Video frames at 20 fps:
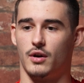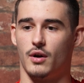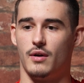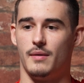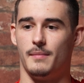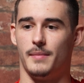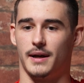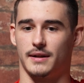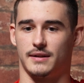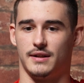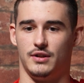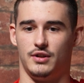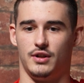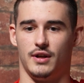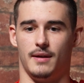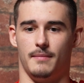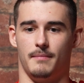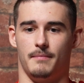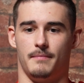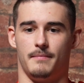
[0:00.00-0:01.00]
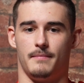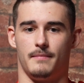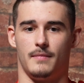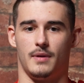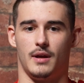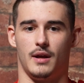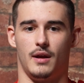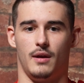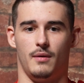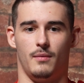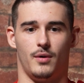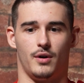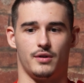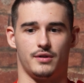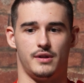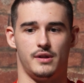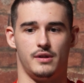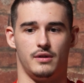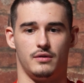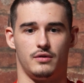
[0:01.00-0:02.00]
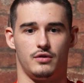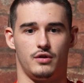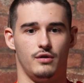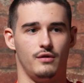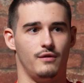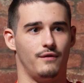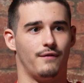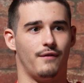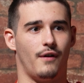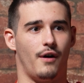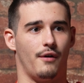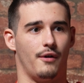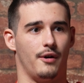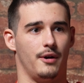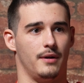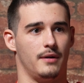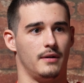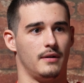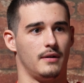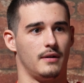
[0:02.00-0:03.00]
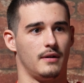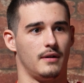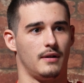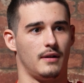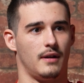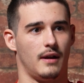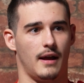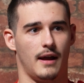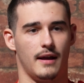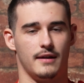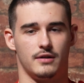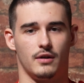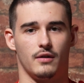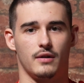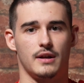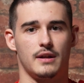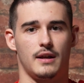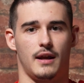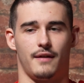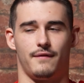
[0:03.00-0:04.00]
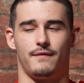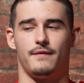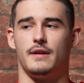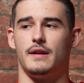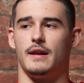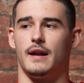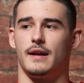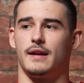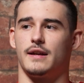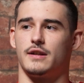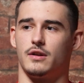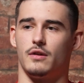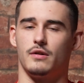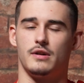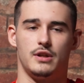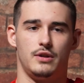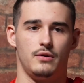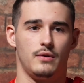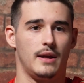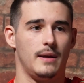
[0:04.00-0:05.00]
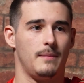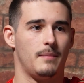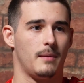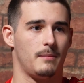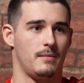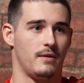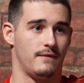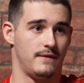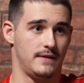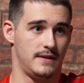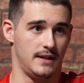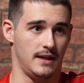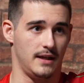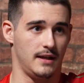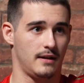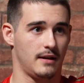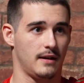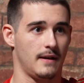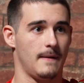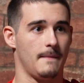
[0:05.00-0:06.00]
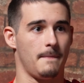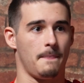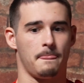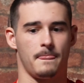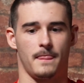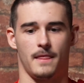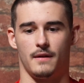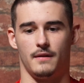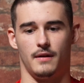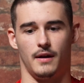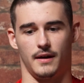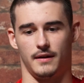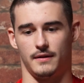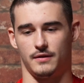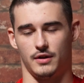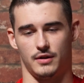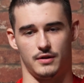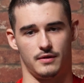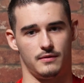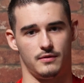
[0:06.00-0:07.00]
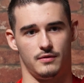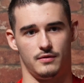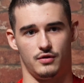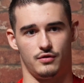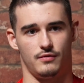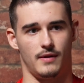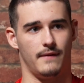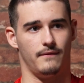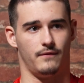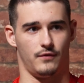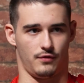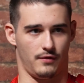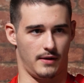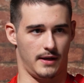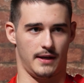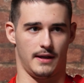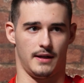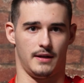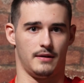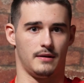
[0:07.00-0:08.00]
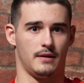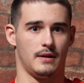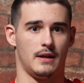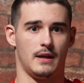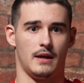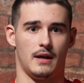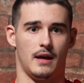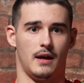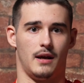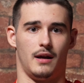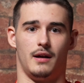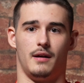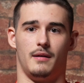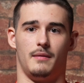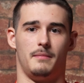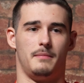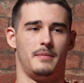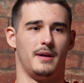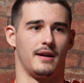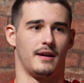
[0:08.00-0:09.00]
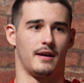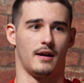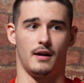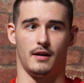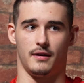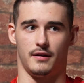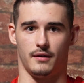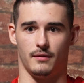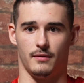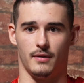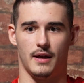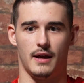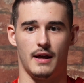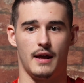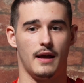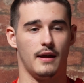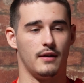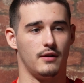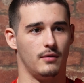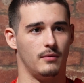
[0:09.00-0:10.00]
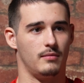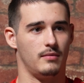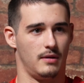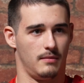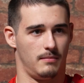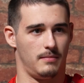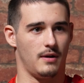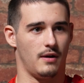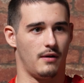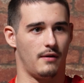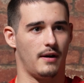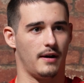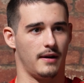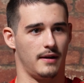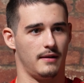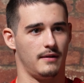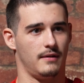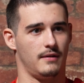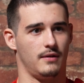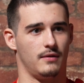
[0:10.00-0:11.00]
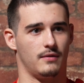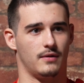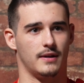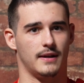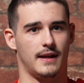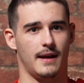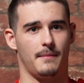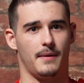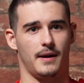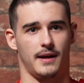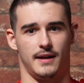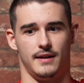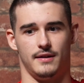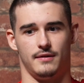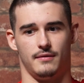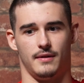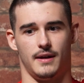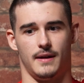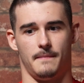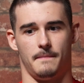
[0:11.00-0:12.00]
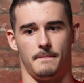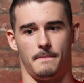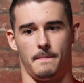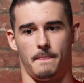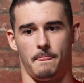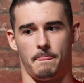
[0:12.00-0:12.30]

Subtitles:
going back to gym, it wasn't too foreign. As long as you keep up your physique, like just strength training, bit of cardio, you'll be all right. You can get back into it